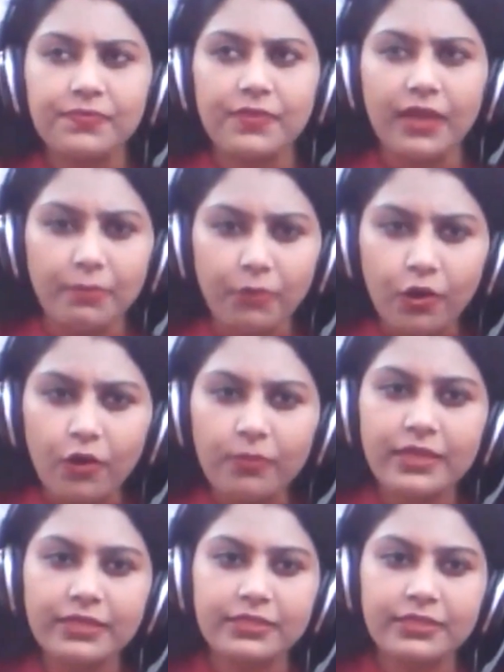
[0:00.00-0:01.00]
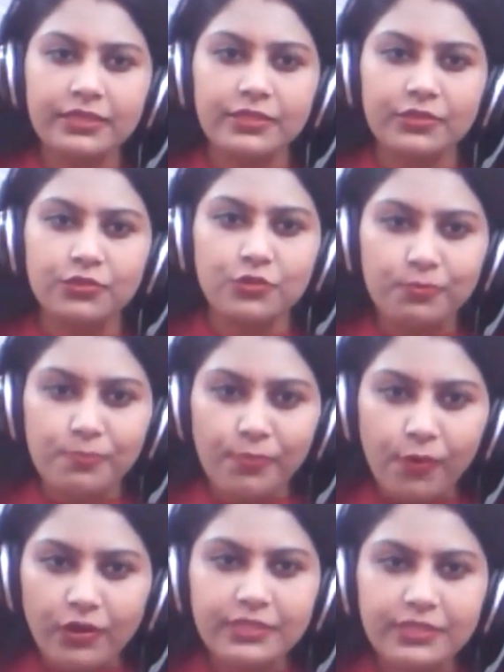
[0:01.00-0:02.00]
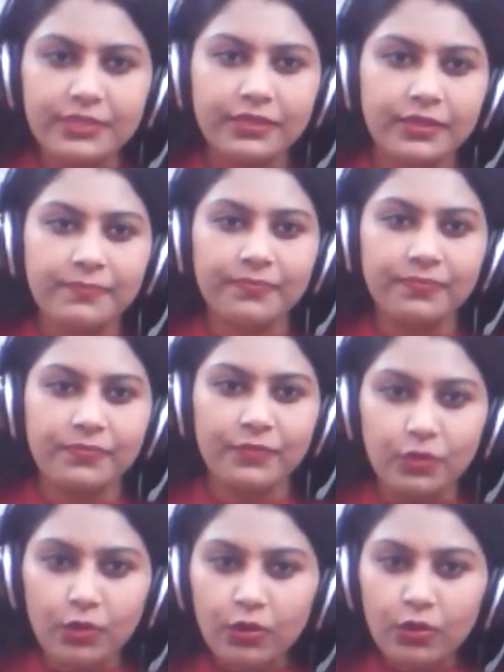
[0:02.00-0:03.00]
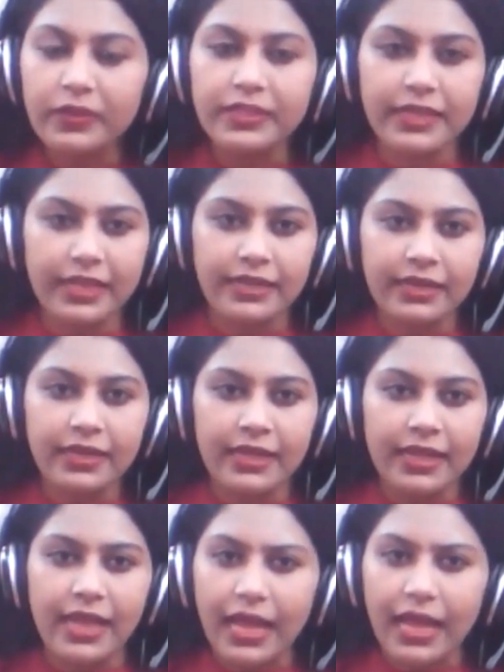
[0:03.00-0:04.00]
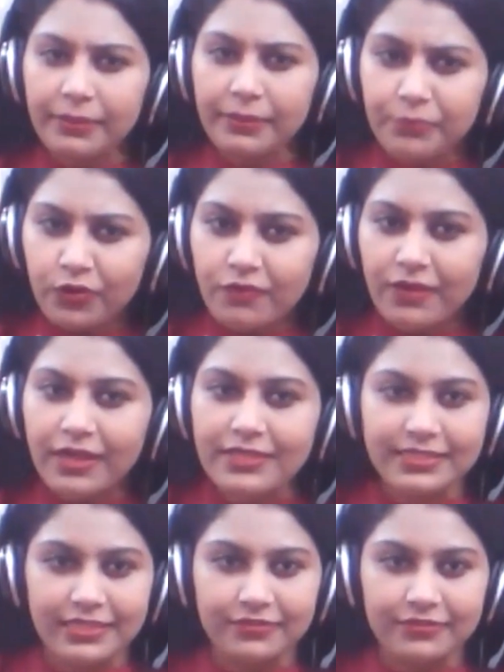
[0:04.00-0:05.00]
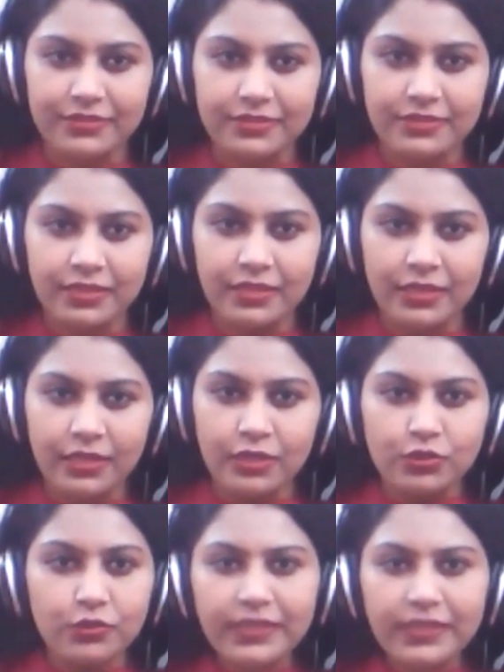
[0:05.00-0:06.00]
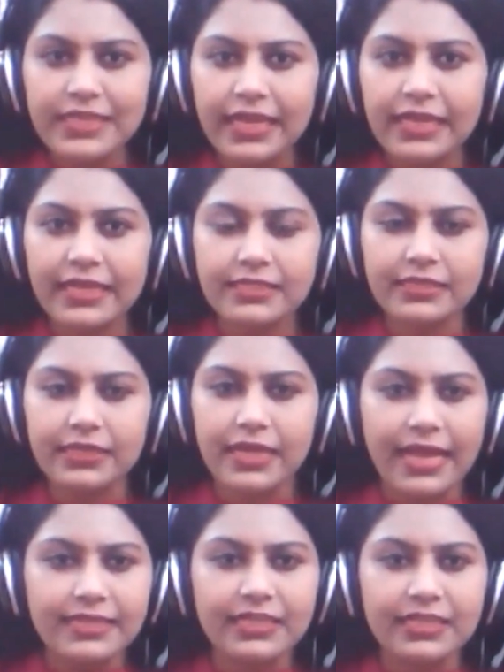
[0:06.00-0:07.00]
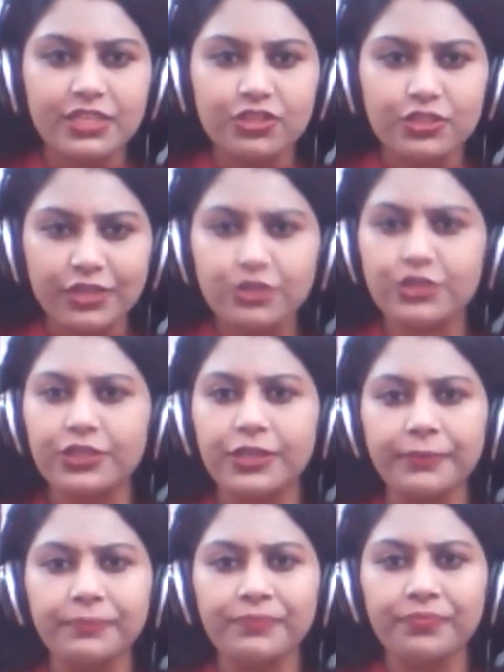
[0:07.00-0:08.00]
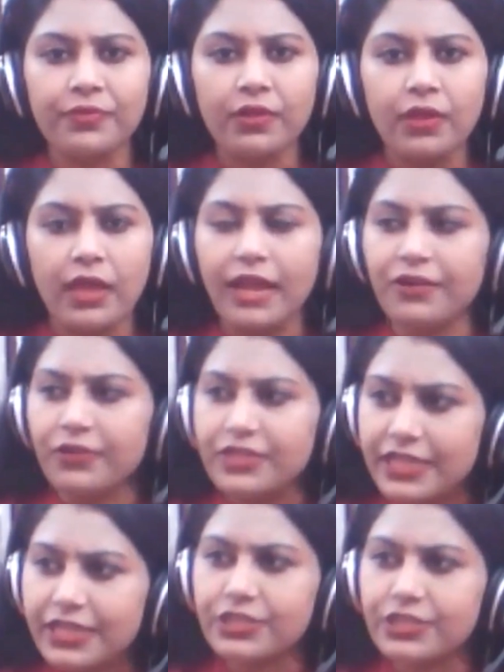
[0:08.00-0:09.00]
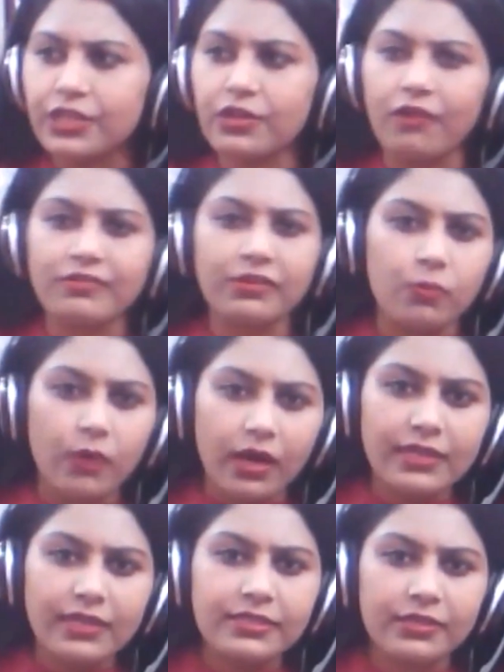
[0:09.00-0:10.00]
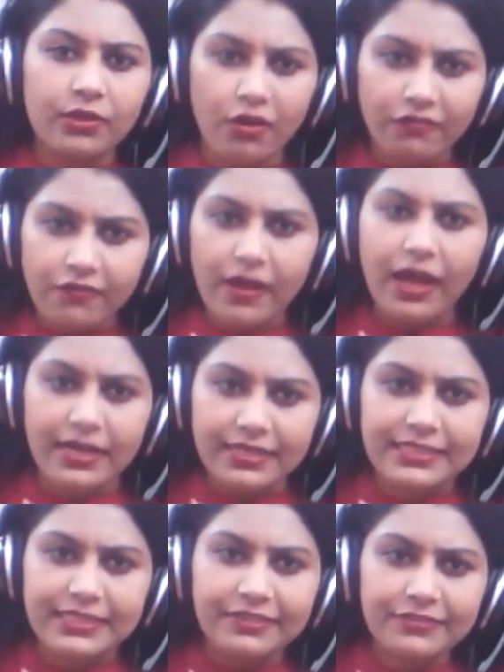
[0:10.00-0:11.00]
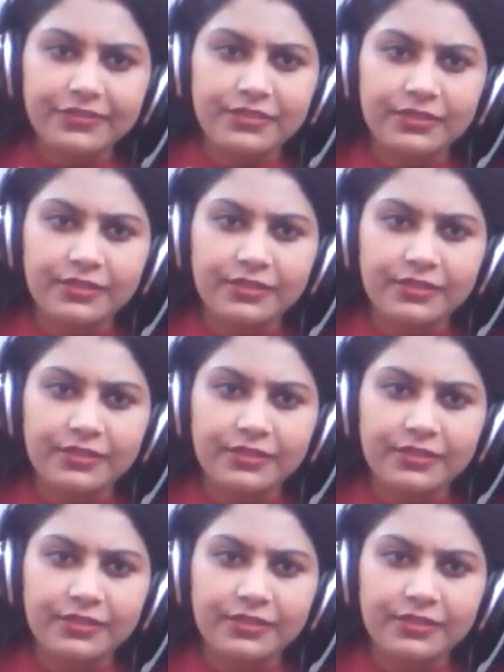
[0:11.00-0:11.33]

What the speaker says: a moment to ponder, look within, and improve ourselves? Do we take it as a dejection and rejection of the world, of ourselves,